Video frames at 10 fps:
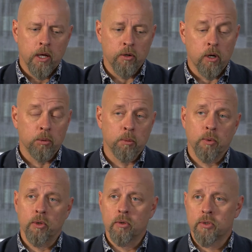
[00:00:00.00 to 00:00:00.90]
and you're able to
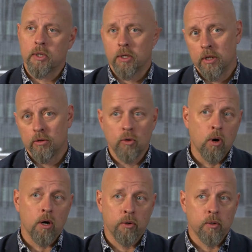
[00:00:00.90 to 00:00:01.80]
produce it, that you
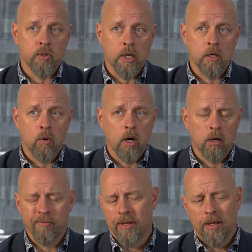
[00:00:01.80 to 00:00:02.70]
are who you say you are.